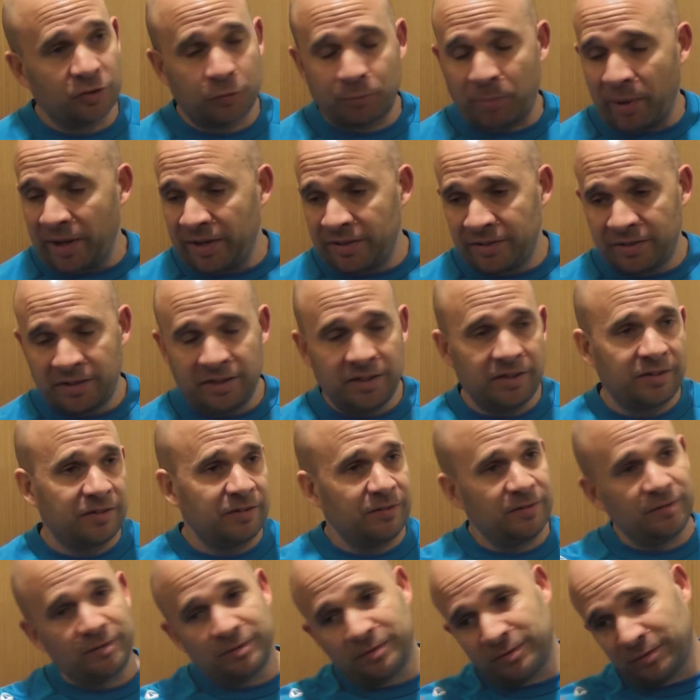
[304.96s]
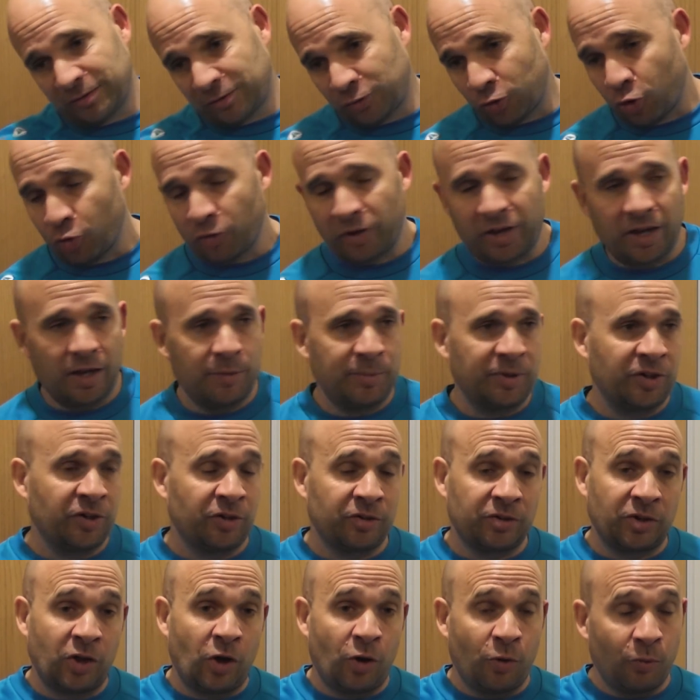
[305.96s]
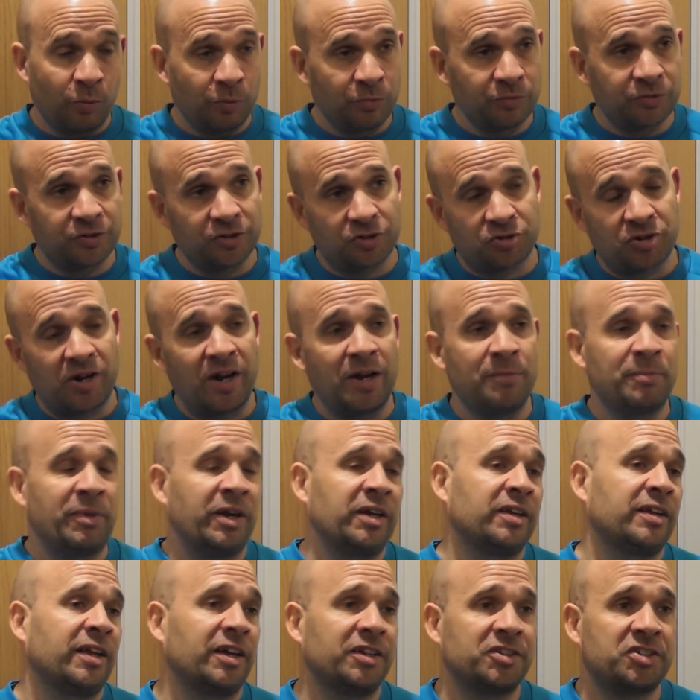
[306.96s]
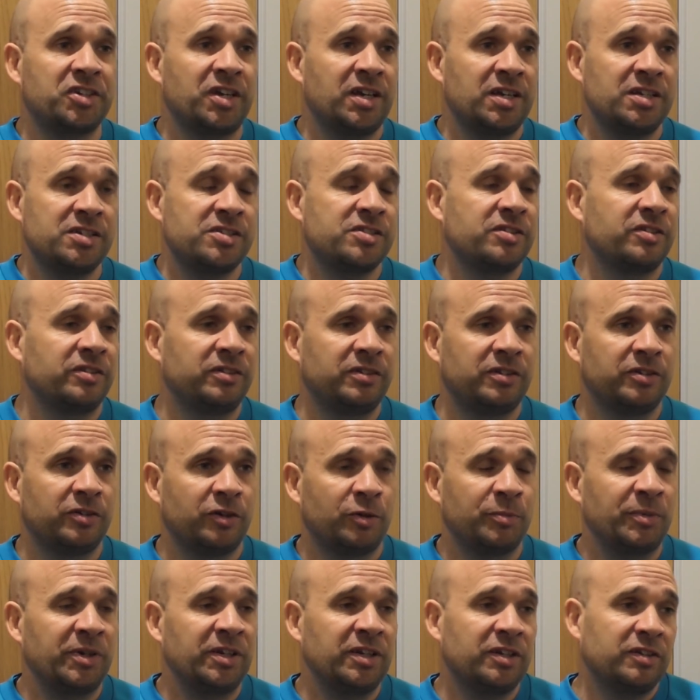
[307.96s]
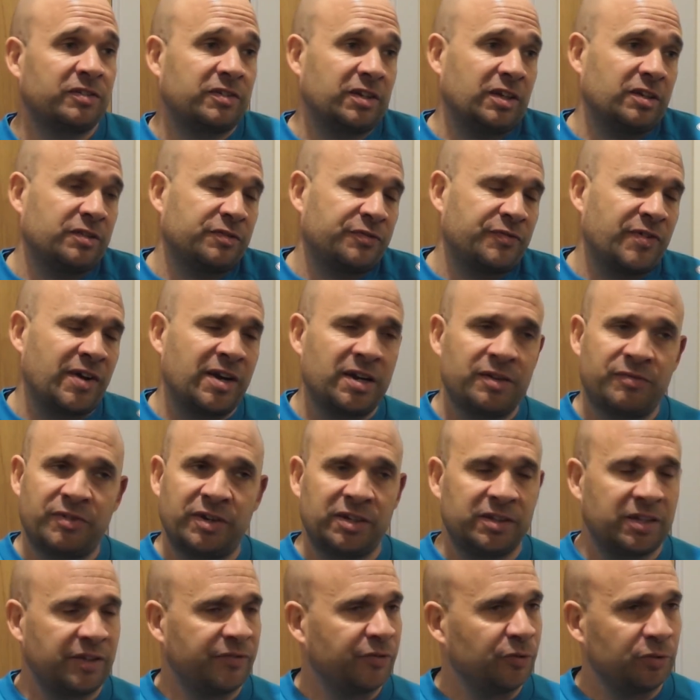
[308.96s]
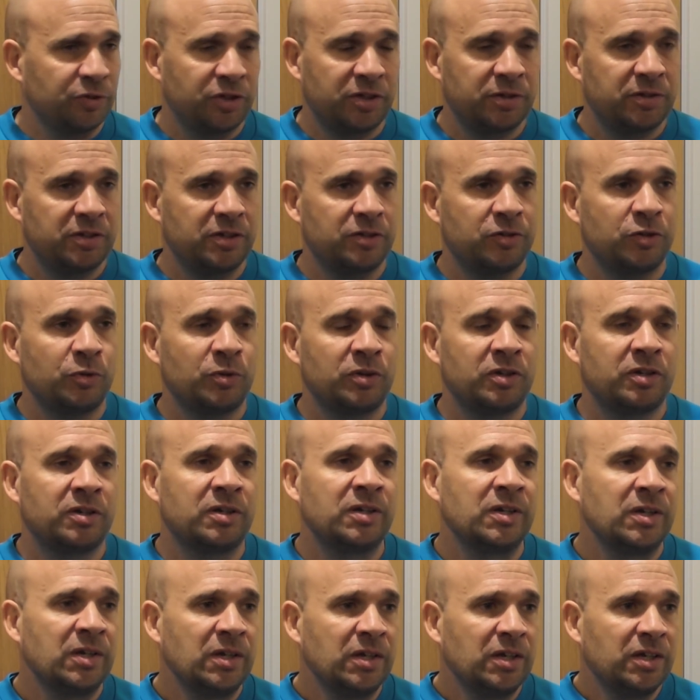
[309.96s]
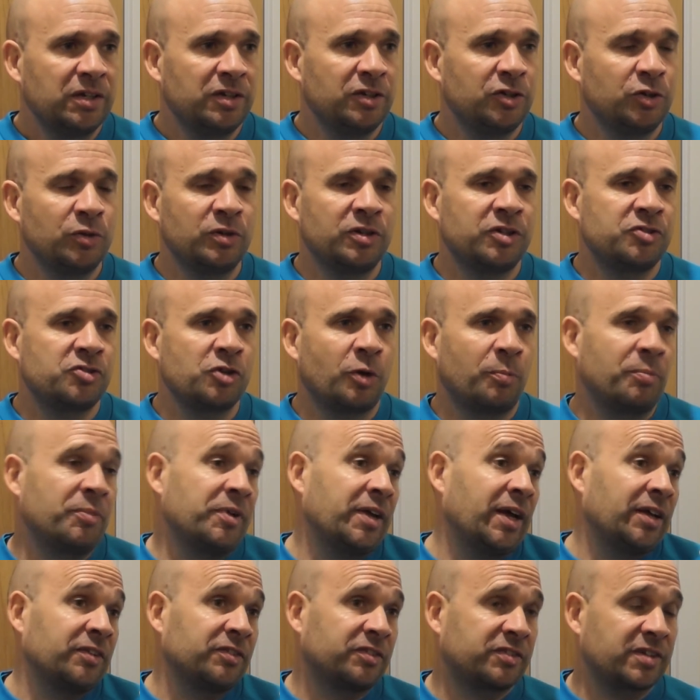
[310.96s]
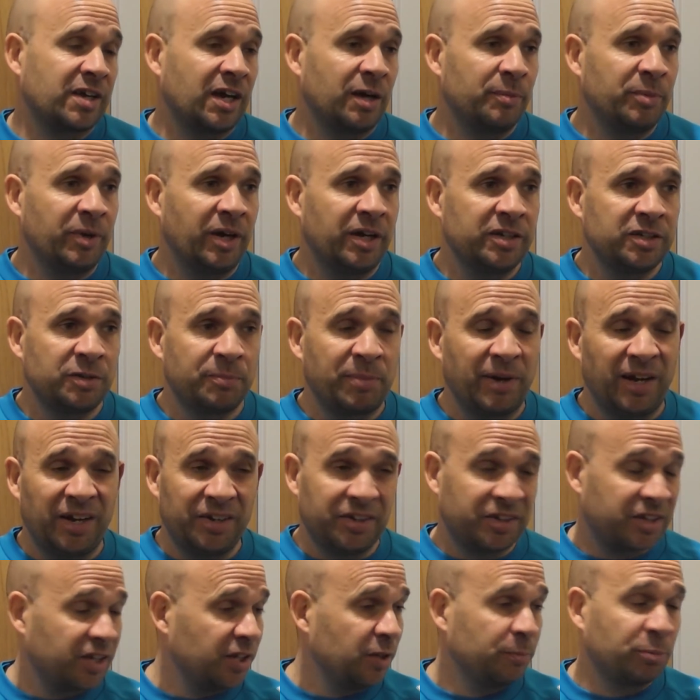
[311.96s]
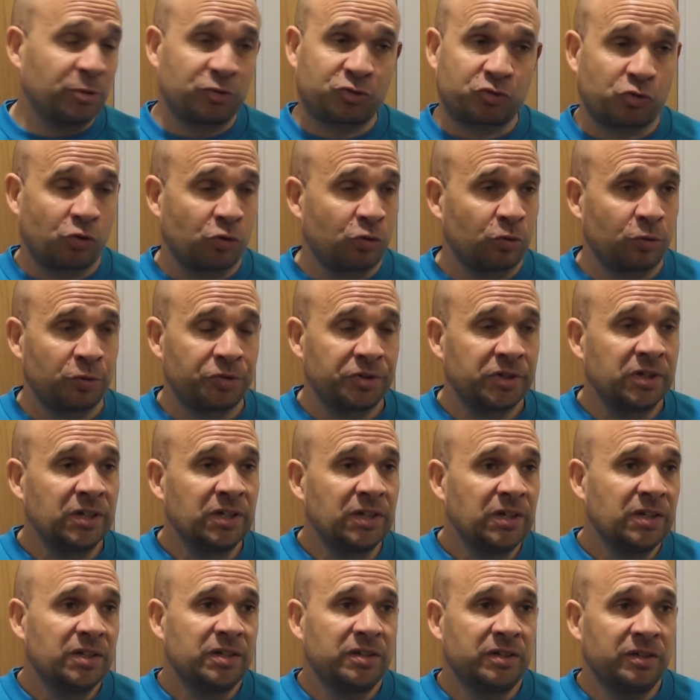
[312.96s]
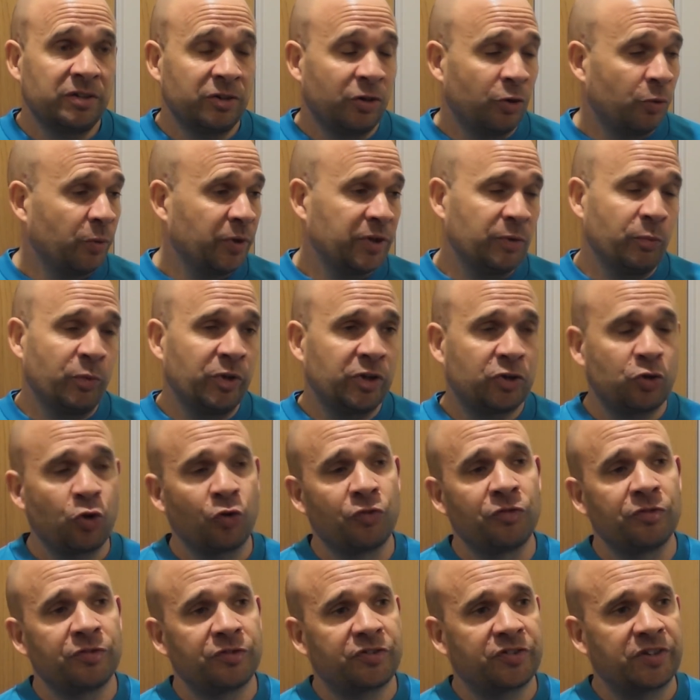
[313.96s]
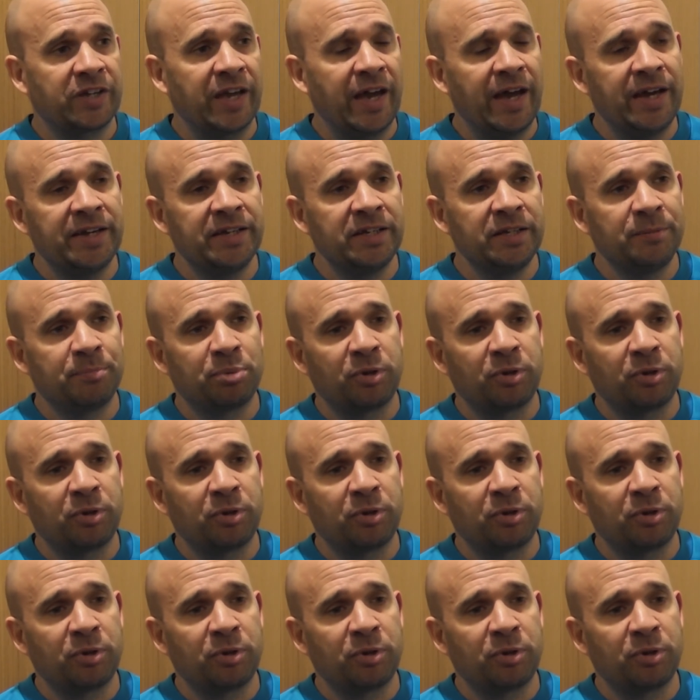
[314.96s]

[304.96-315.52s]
suspended, coming at them in on loans to try and make that change. You know what I mean? It's very, very difficult. You're doing a job the hands tied behind your back, the keeper struggled. You know, we couldn't get any